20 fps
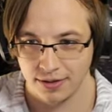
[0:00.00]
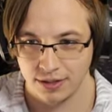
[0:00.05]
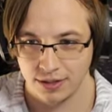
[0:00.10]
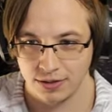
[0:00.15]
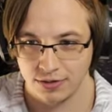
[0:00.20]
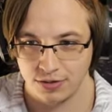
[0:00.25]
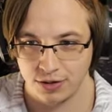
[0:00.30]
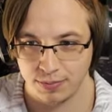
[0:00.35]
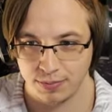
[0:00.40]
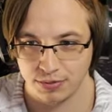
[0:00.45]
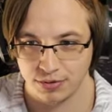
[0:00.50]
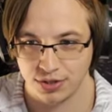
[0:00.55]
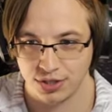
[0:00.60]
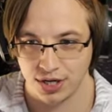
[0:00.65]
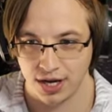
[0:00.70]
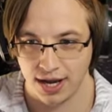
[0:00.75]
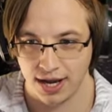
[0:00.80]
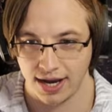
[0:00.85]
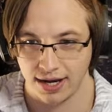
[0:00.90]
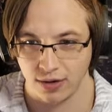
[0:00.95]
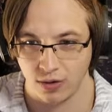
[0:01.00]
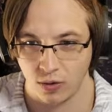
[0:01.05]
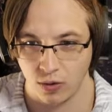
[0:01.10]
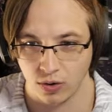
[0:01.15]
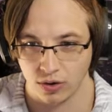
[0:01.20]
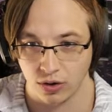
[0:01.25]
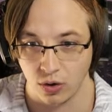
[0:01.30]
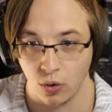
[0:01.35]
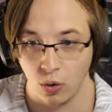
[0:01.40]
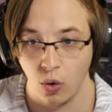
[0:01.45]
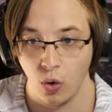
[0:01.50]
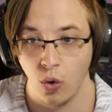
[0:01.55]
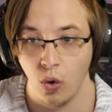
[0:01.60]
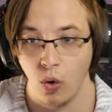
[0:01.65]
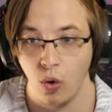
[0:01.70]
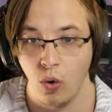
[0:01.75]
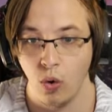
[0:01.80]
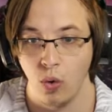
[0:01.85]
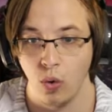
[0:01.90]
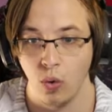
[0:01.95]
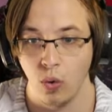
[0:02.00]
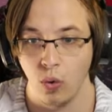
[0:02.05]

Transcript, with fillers: Triple shot or... Ooh!